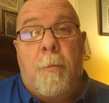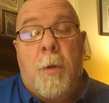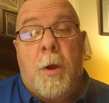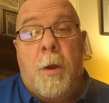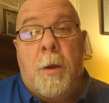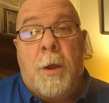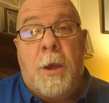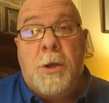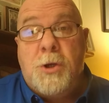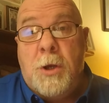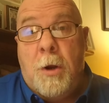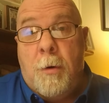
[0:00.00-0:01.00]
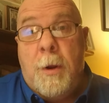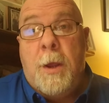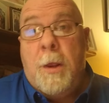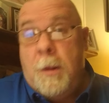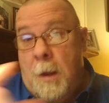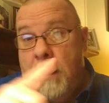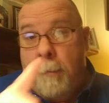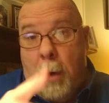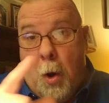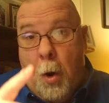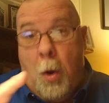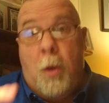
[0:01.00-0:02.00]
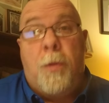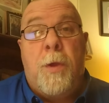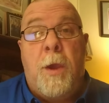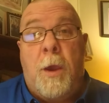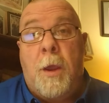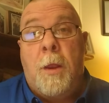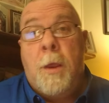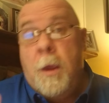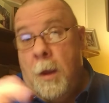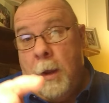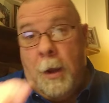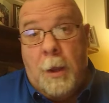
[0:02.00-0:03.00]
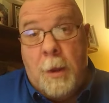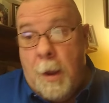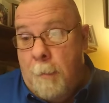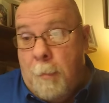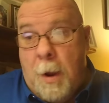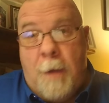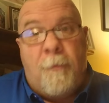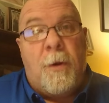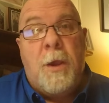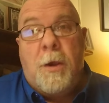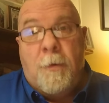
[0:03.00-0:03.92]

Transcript: uh, he, she, or it, that ball thinking in that baffling,